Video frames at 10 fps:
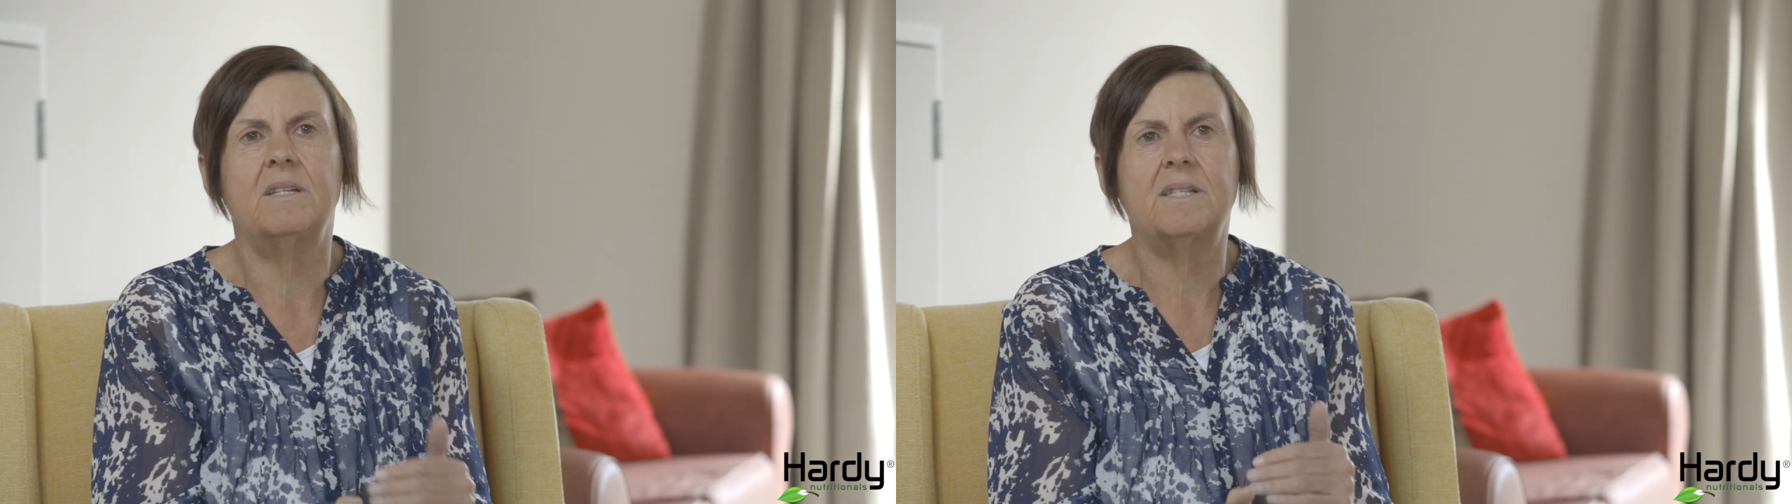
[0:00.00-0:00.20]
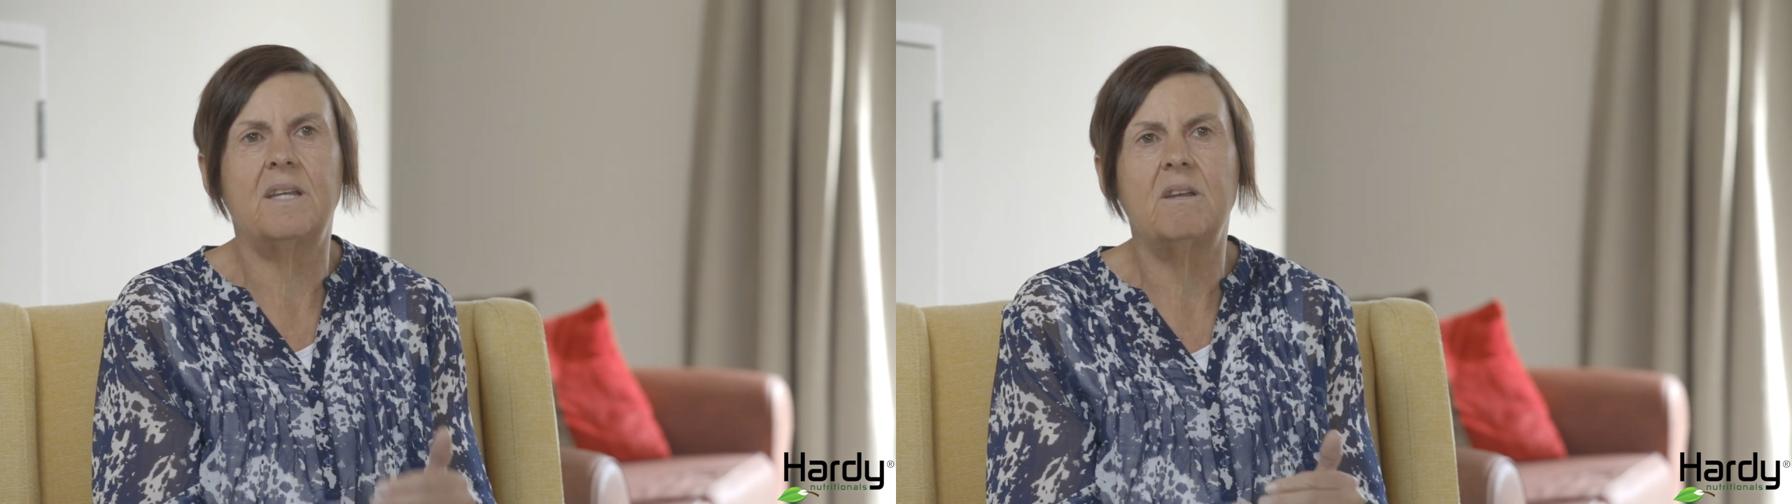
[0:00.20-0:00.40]
in
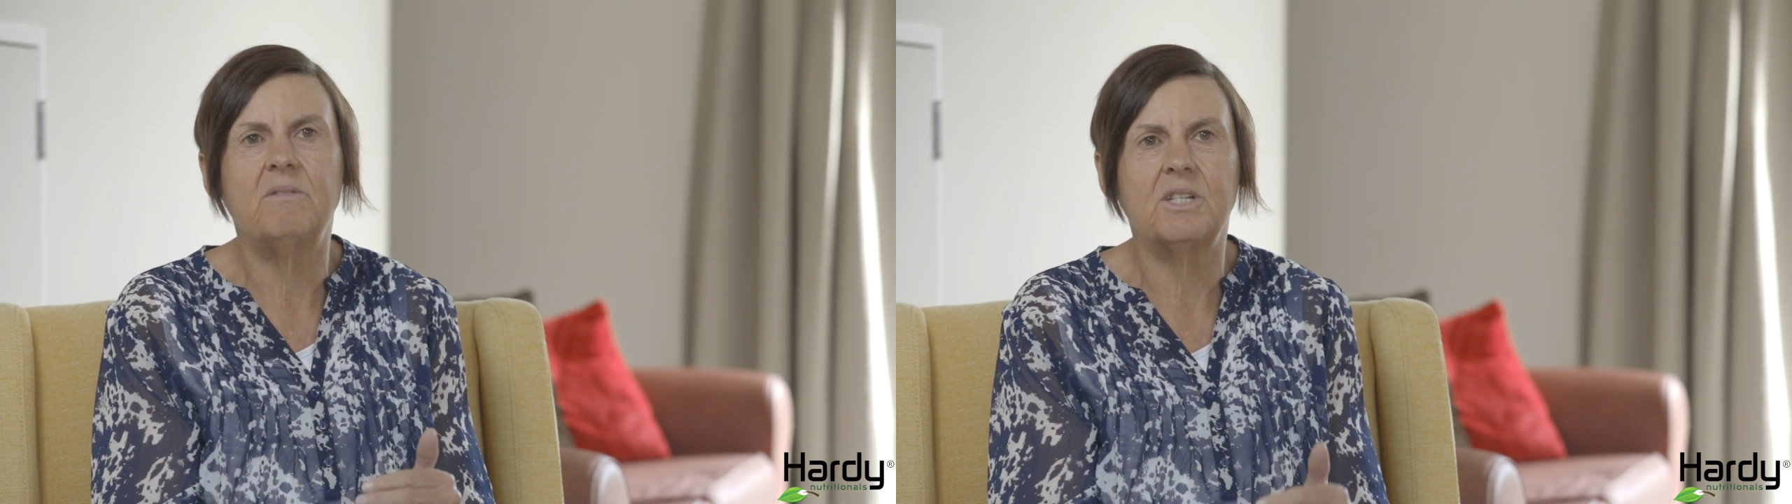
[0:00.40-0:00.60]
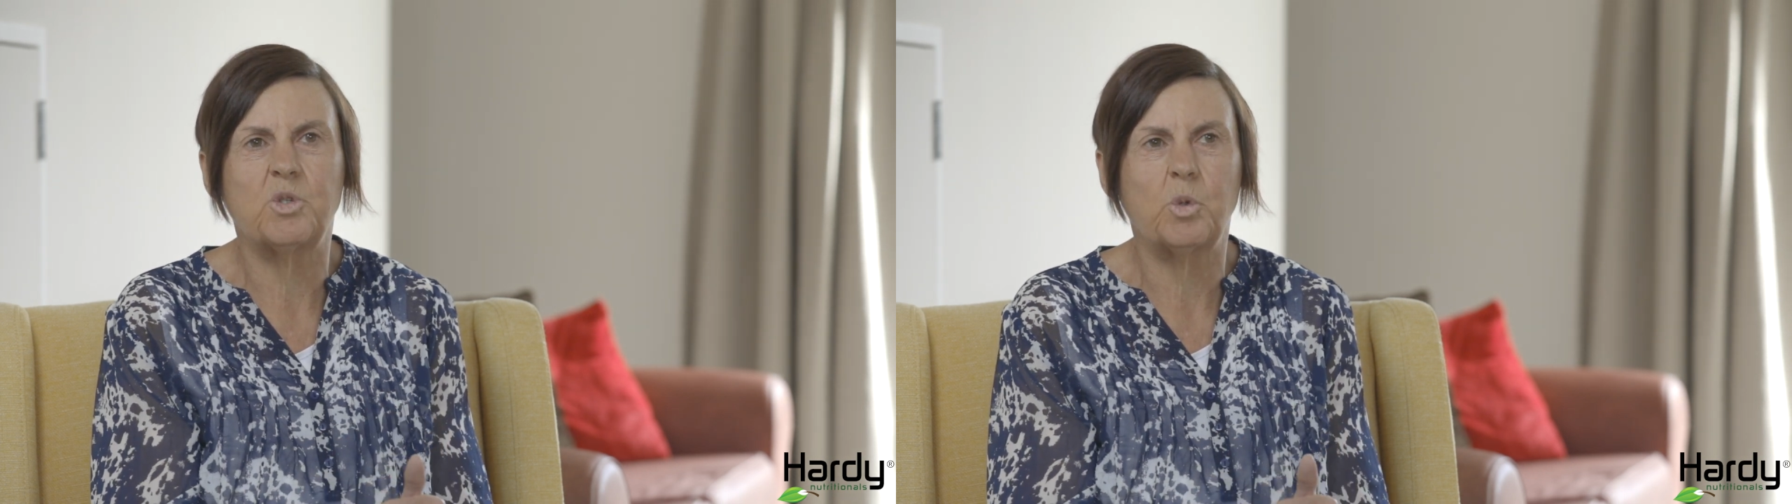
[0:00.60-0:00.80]
a state
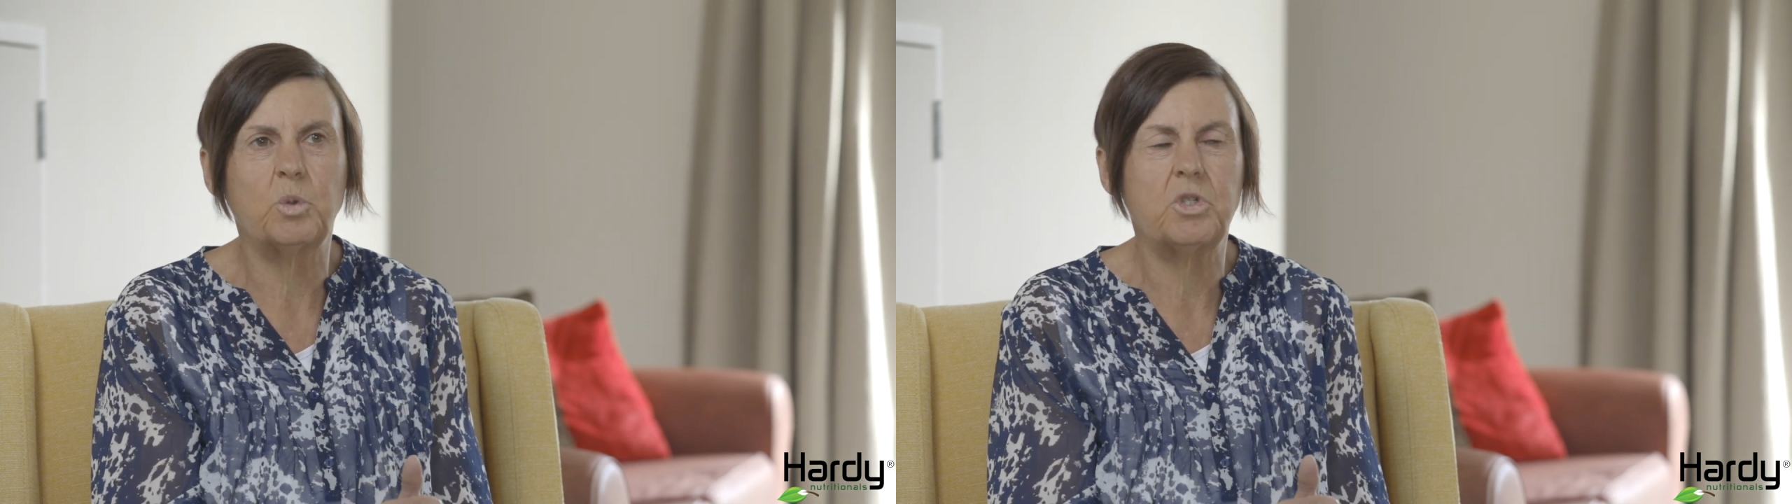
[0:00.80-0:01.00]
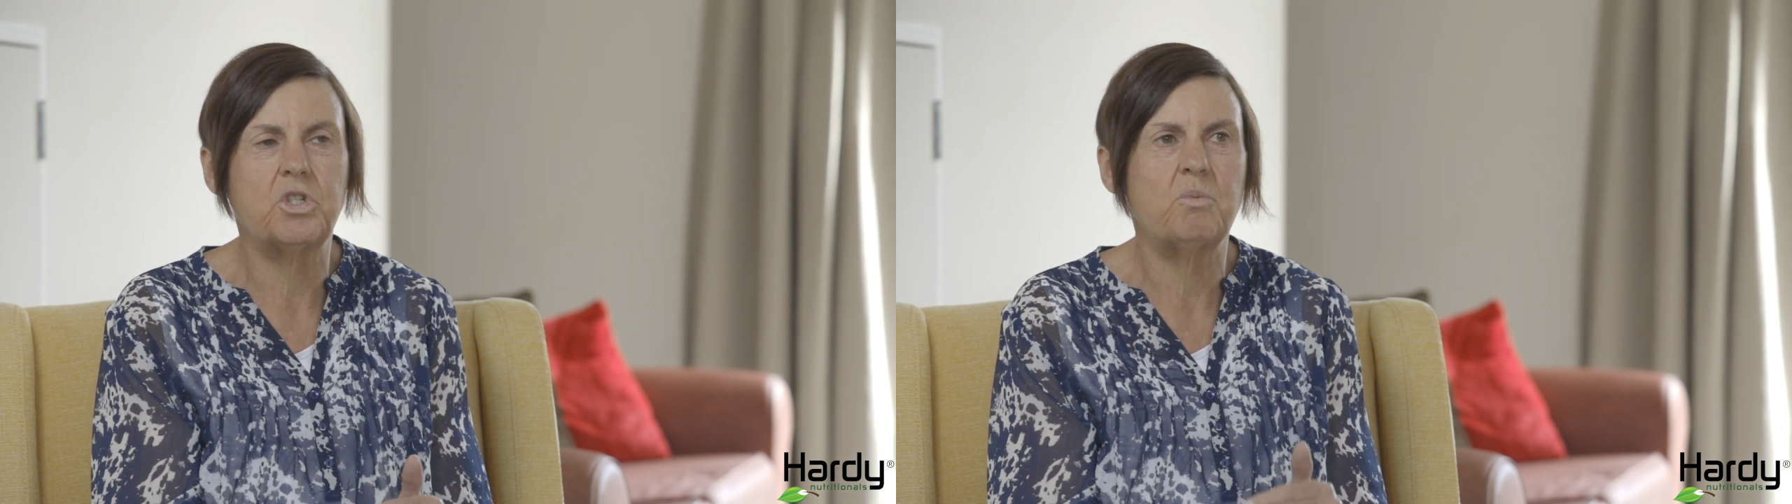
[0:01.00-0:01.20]
of
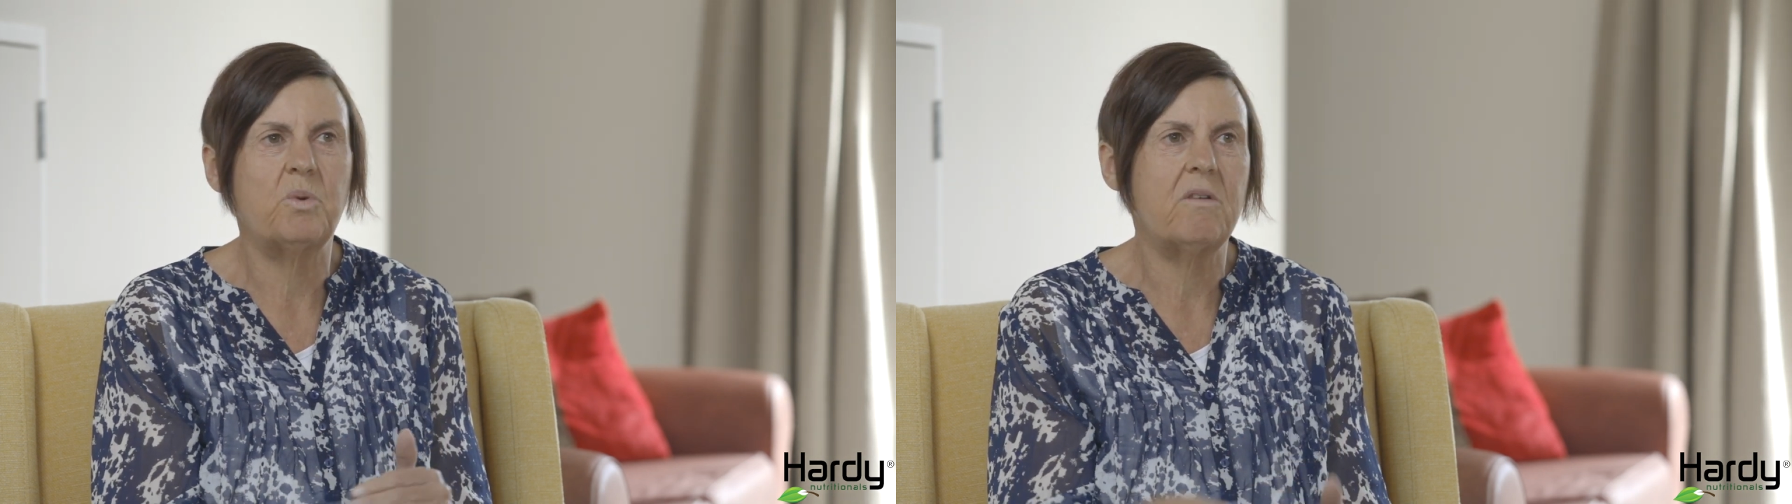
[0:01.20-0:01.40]
exhaustion.